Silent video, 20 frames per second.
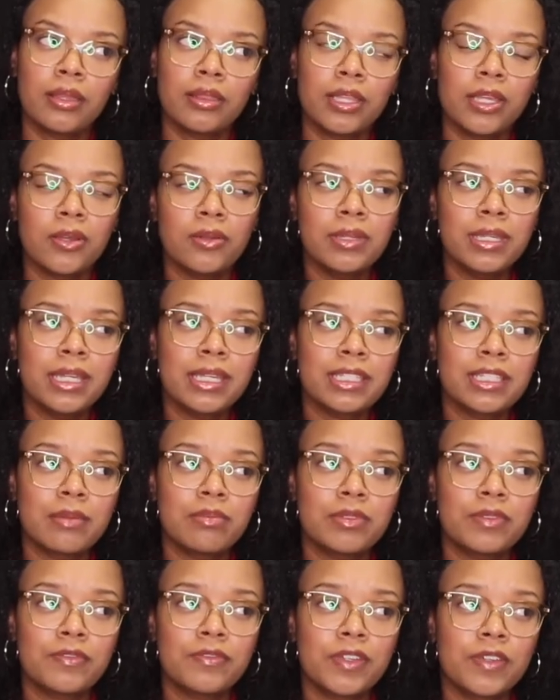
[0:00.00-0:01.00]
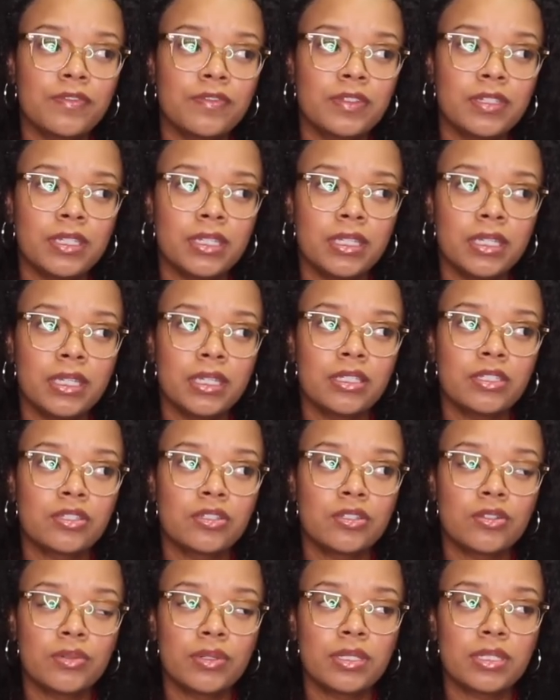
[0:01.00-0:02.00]
They only accept 50
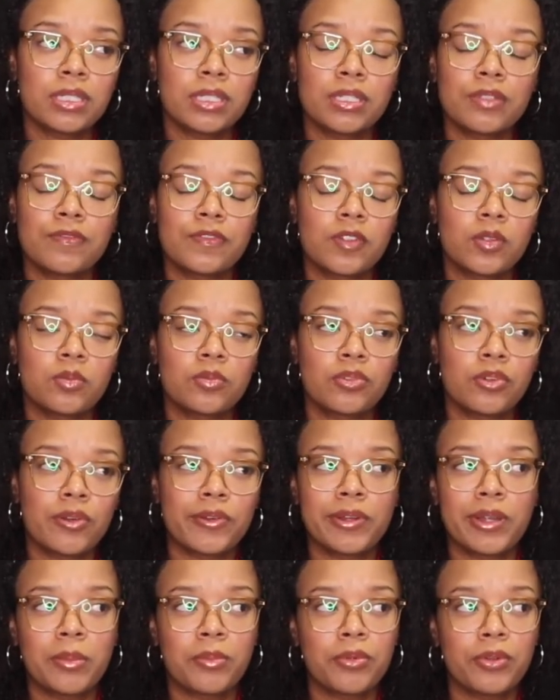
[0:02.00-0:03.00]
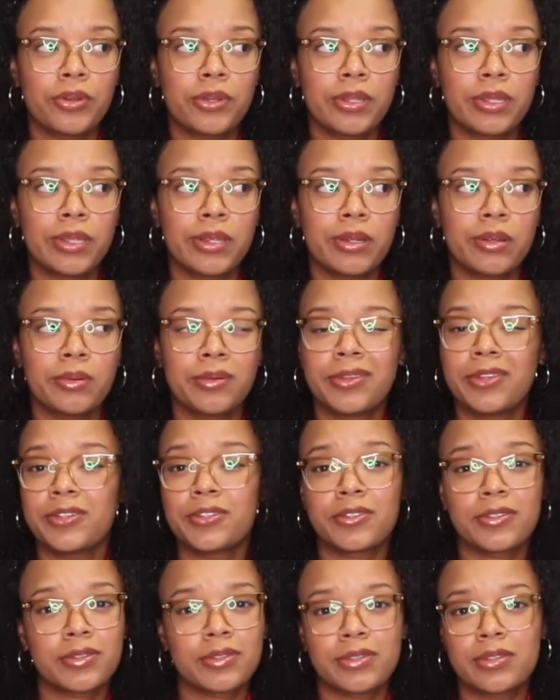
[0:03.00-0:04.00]
students in the film program per year.
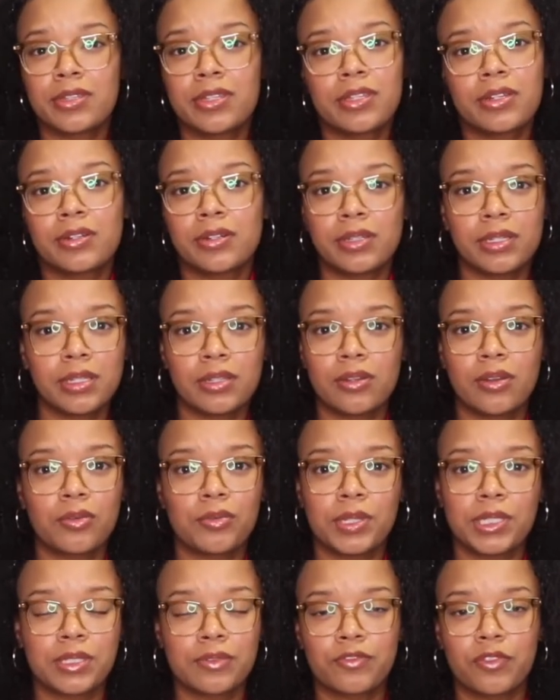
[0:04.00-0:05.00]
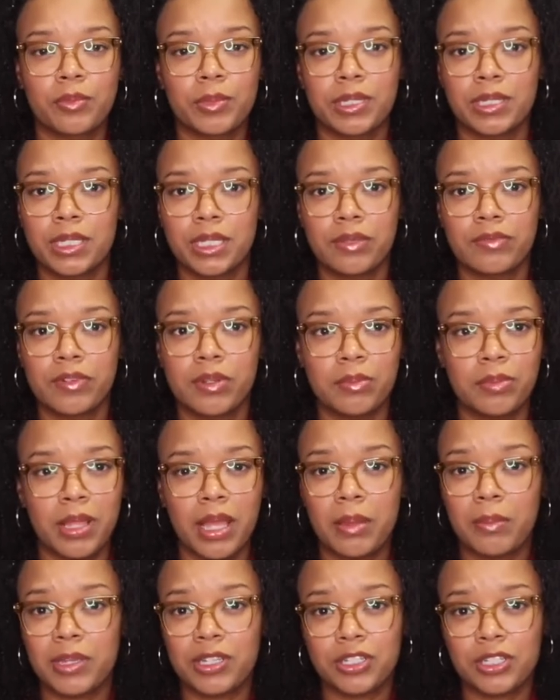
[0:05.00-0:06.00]
There's literally no reason for me to even
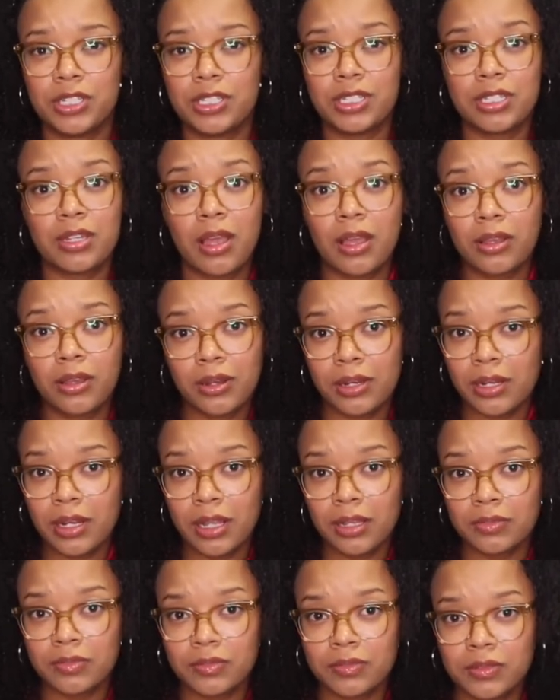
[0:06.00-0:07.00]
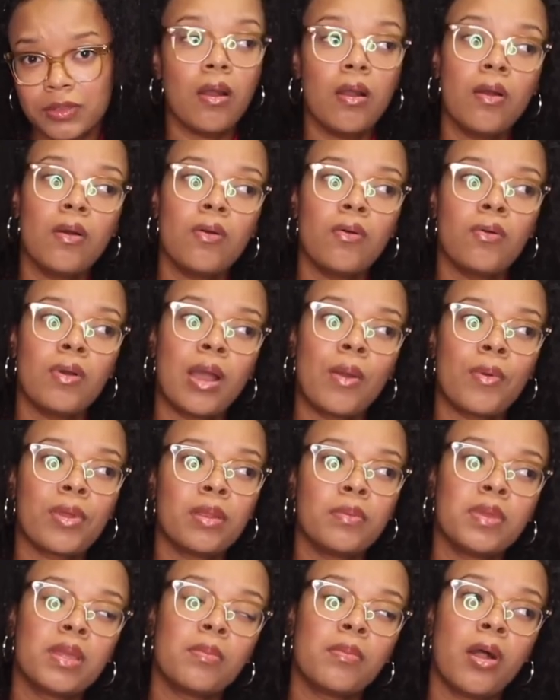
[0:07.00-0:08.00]
apply. My shit's not good enough. Oh, I want
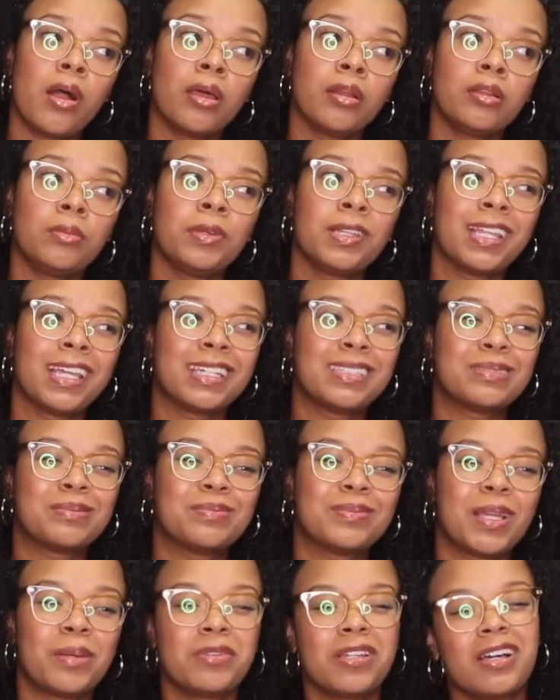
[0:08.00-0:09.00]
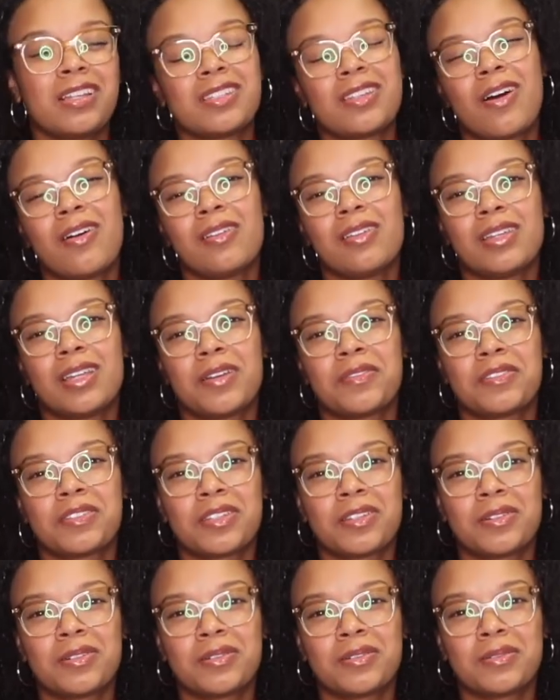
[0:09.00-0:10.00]
to be a model, but like, I'm not tall enough,
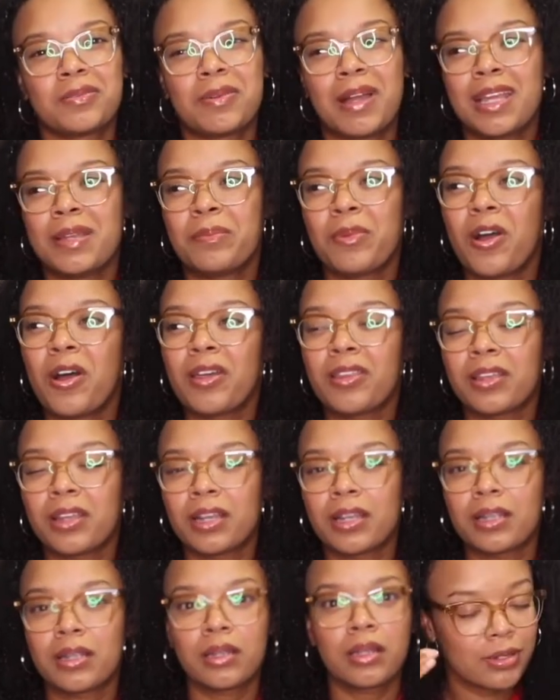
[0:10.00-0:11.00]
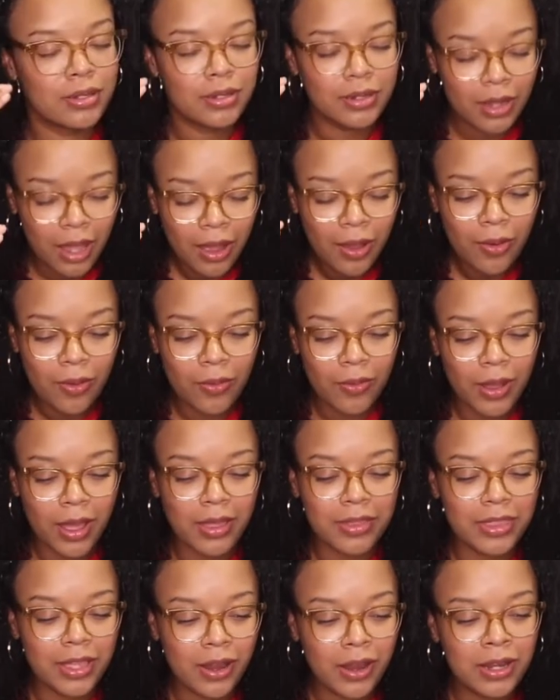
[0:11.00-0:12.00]
so why bother?
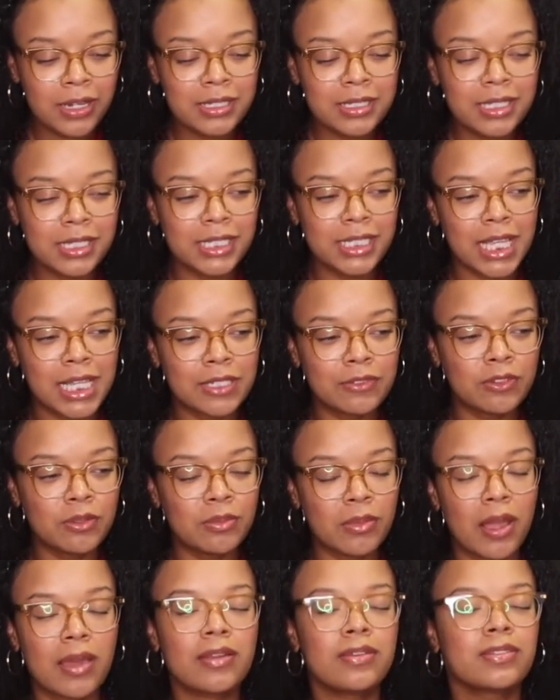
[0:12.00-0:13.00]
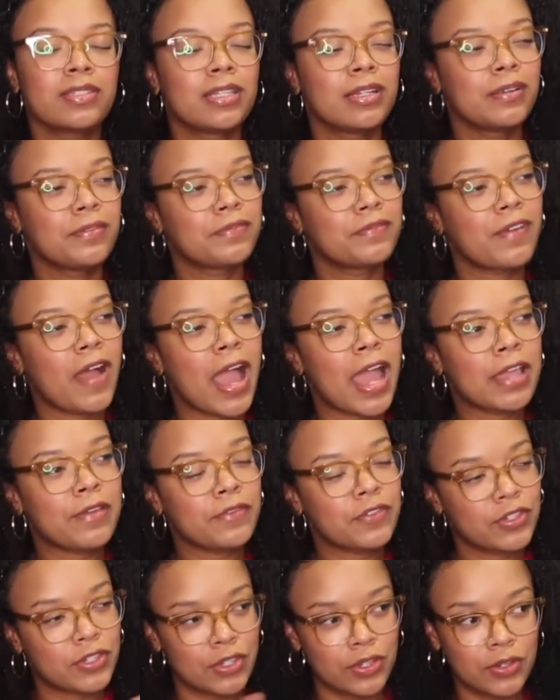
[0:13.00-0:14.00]
No, there are successful models that are
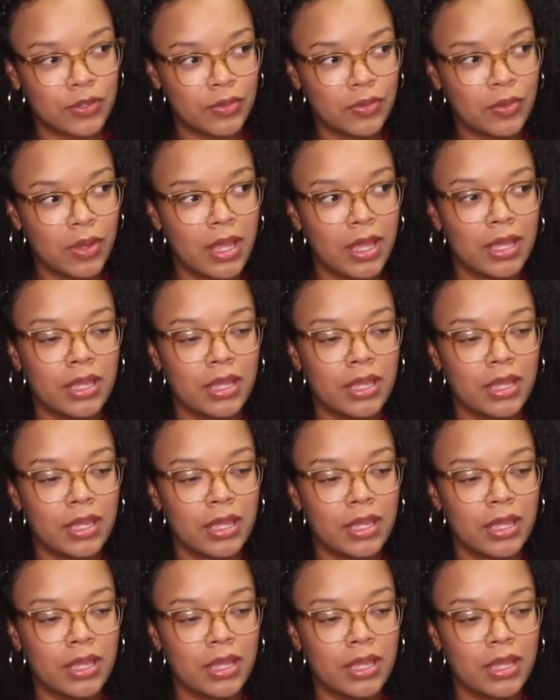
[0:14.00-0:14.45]
5'2".